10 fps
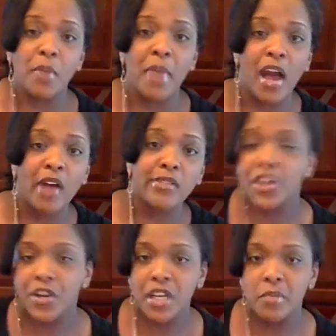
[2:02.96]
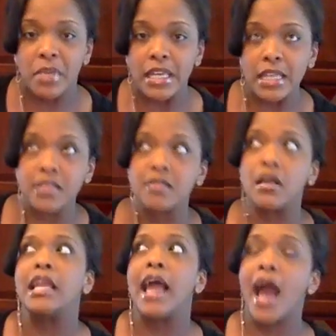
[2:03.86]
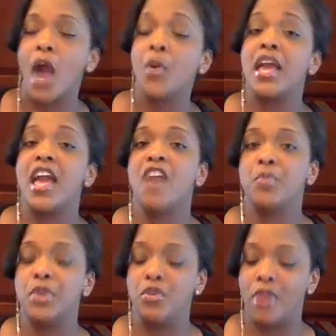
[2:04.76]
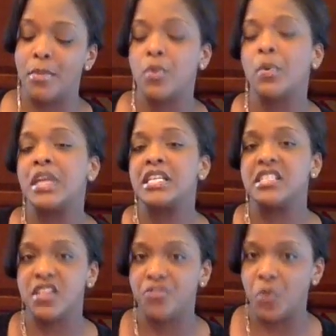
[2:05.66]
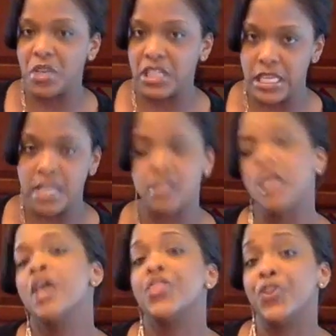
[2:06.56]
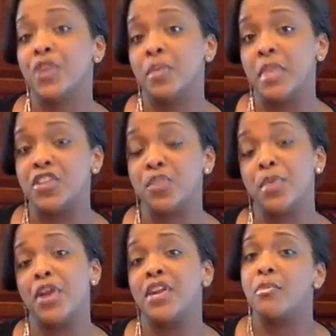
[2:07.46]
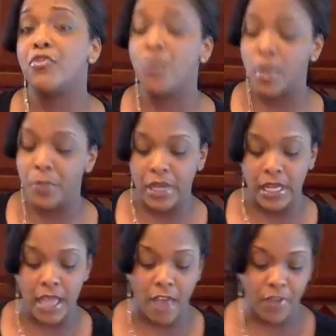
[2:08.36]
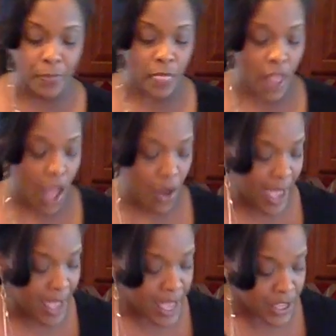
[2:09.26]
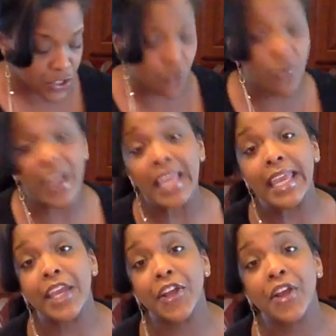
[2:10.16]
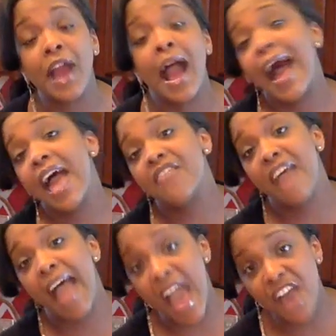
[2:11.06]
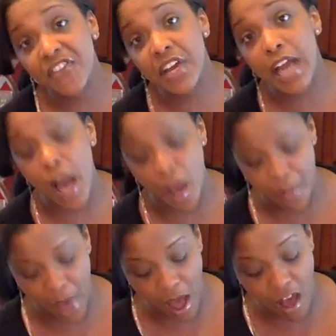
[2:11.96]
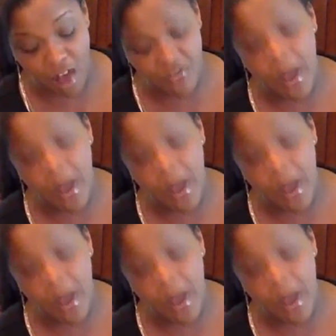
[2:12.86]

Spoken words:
about 30 minutes. An hour and a half would be great, but we want it to sit for at least 30 minutes to marinate before we put it in the oven. Okay, so right here, I have a half a cup of